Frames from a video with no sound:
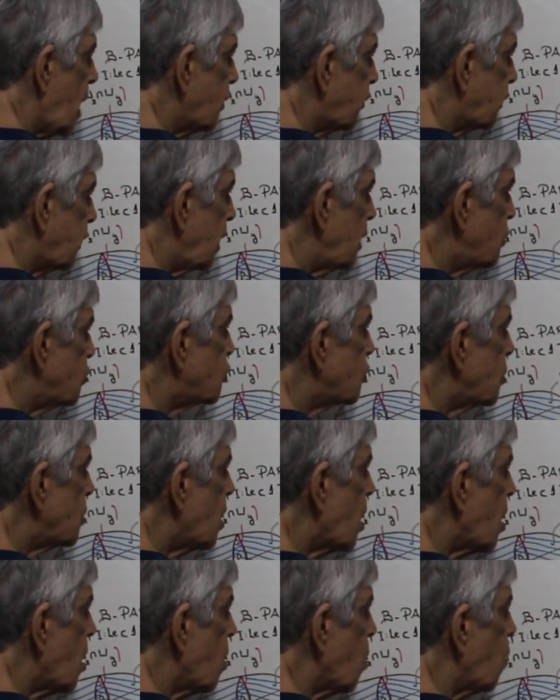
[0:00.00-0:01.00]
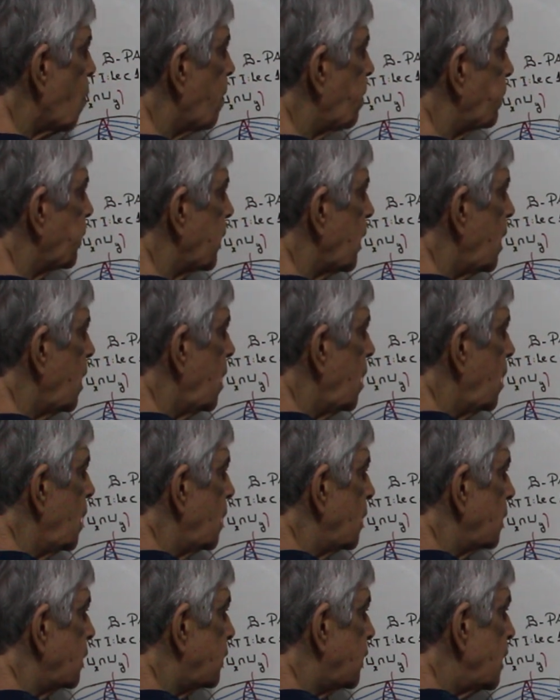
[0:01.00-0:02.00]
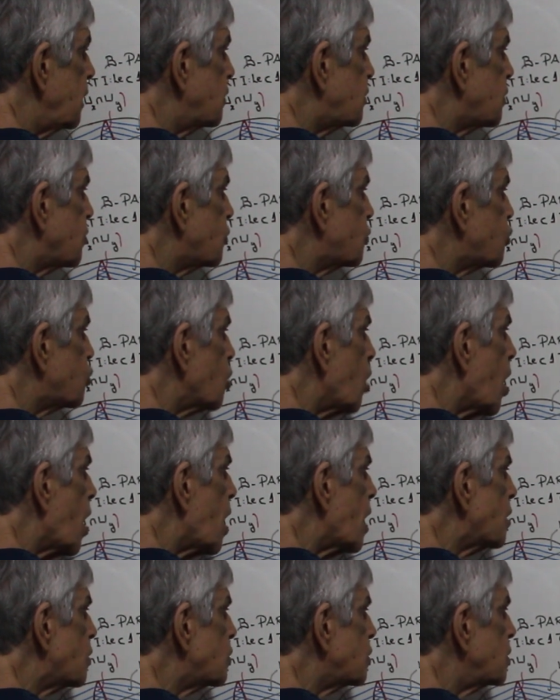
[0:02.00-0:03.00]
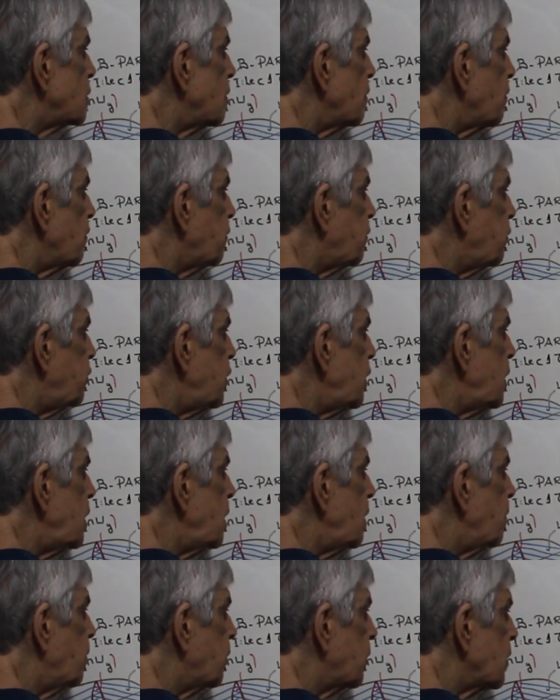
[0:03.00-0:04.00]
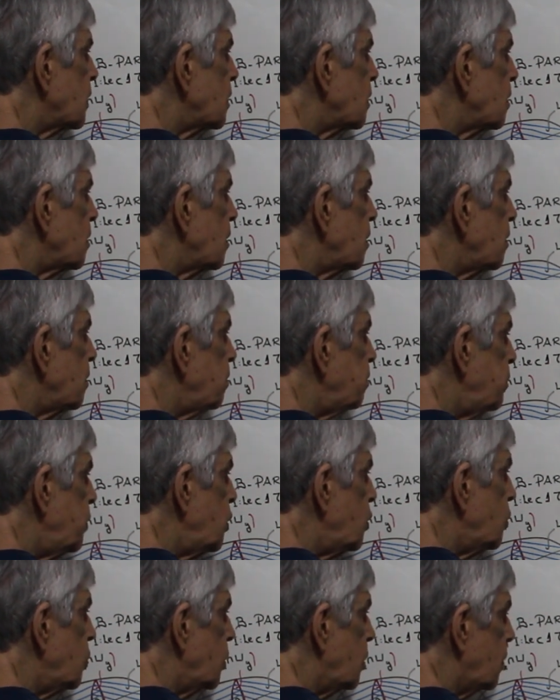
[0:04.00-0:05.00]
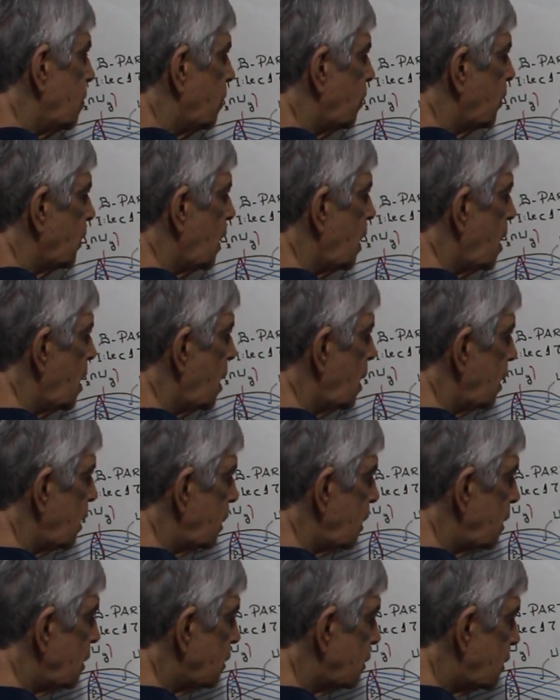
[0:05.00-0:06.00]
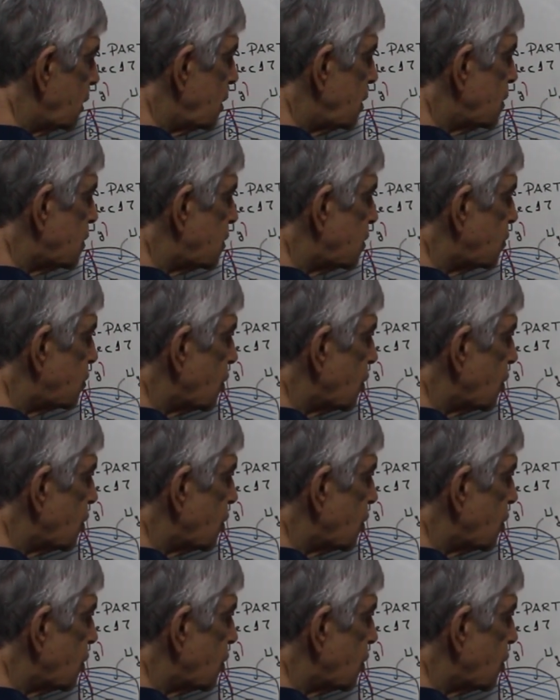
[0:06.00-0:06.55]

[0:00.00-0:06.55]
Attention now, this is a chart V mu, and this